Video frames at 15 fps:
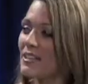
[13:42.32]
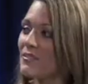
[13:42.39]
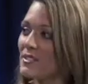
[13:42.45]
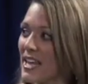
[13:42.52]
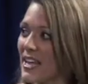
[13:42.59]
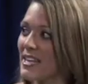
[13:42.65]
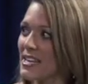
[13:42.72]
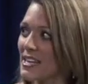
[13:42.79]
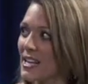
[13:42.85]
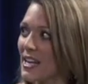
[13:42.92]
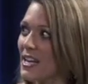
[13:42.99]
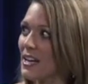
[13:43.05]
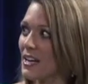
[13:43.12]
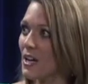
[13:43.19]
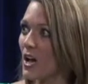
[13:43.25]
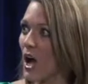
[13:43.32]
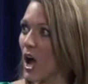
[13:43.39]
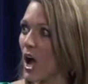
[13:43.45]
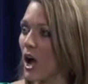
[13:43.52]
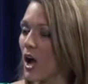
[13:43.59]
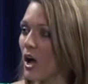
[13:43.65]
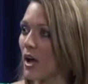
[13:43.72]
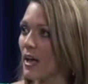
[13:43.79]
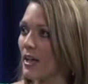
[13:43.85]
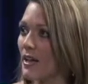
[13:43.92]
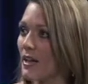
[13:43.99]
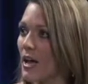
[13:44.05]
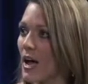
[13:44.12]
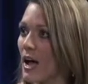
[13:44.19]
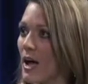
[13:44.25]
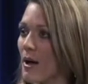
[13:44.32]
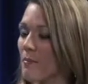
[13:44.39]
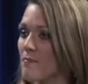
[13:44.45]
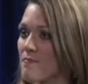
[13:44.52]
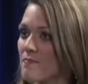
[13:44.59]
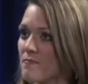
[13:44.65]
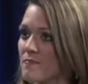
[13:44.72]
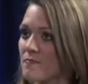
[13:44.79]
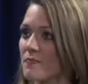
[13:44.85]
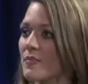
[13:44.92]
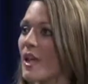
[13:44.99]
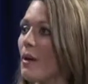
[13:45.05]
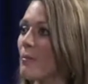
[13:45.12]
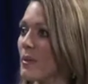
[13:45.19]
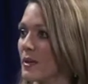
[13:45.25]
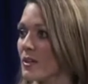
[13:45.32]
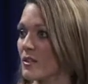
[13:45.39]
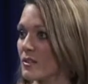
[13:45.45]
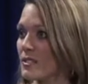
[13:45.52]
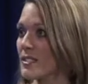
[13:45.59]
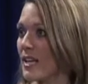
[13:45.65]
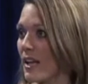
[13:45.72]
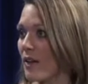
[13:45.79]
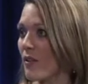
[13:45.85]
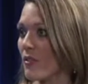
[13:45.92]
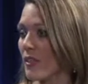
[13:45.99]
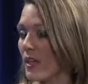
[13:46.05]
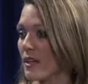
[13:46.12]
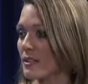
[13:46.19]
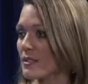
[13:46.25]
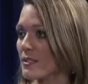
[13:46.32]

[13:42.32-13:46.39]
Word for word: of taking it on um, a bigger scale then.